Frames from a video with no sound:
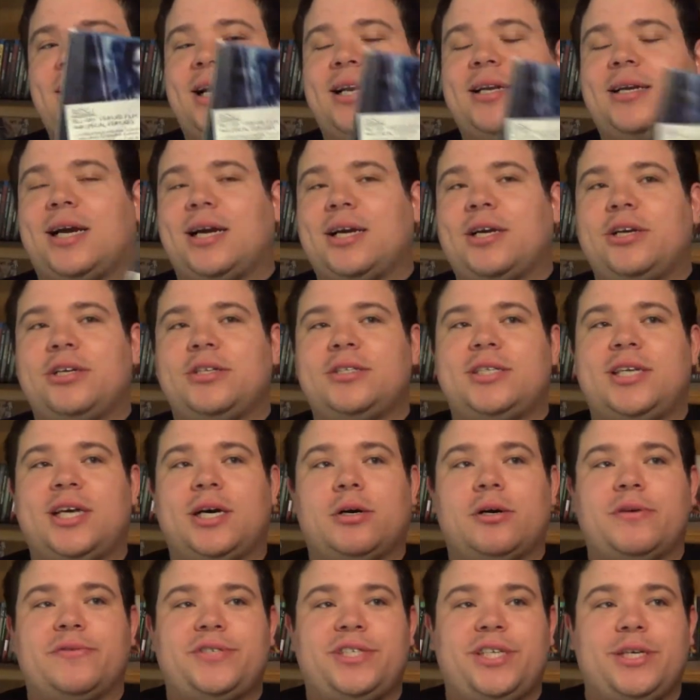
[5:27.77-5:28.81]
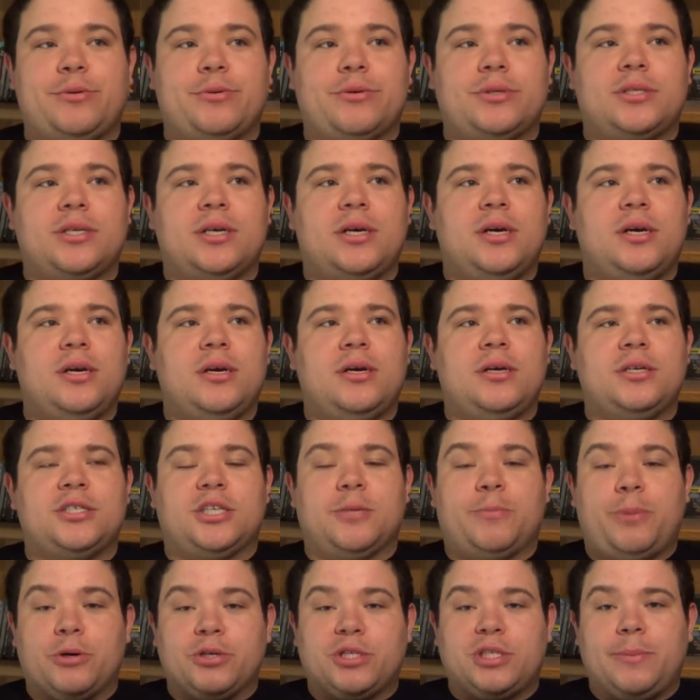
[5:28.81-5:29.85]
I couldn't tell if she was
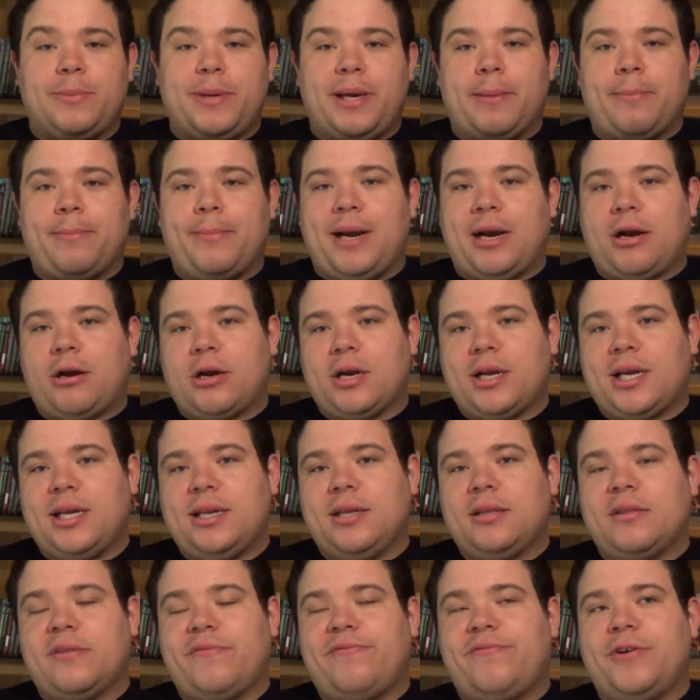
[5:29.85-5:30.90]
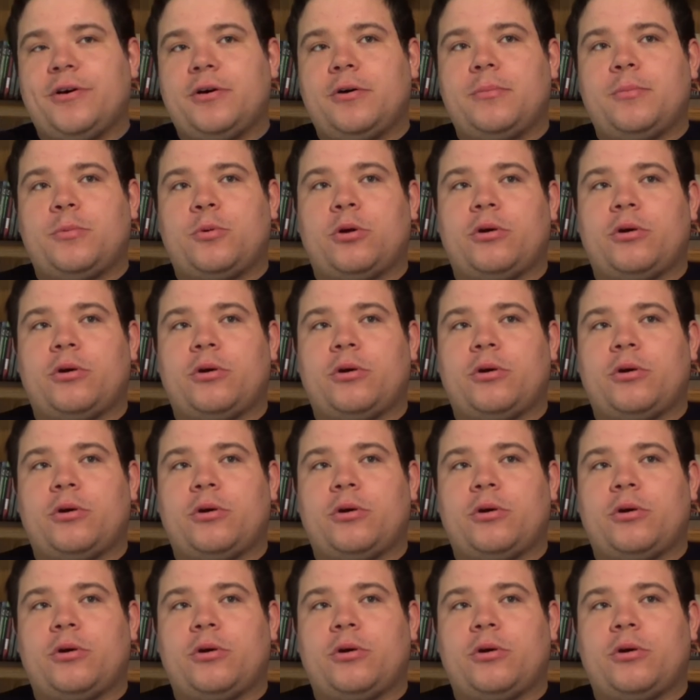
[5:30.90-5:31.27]
supposed to be American in the film,